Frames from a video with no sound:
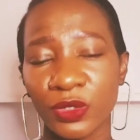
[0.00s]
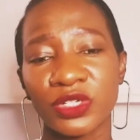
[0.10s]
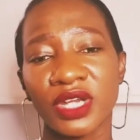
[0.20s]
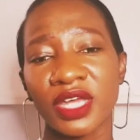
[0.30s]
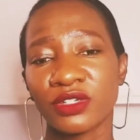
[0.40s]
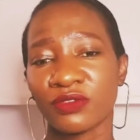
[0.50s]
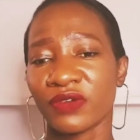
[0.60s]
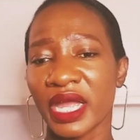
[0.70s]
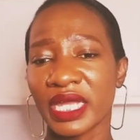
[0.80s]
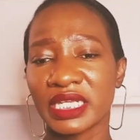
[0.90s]
Try to
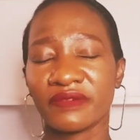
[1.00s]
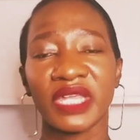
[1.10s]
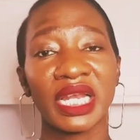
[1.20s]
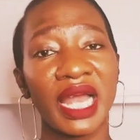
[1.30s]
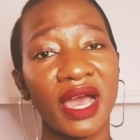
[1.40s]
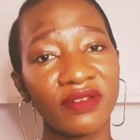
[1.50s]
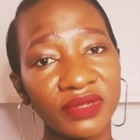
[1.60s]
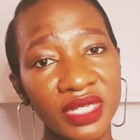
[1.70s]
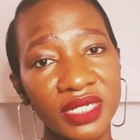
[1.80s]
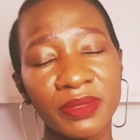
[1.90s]
find if they loved
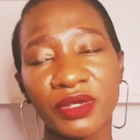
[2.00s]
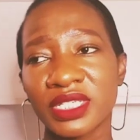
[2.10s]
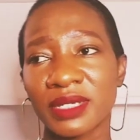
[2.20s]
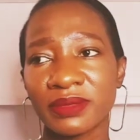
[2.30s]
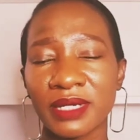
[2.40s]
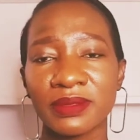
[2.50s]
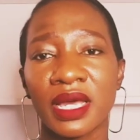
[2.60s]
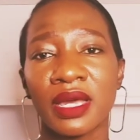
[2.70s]
it, because sometimes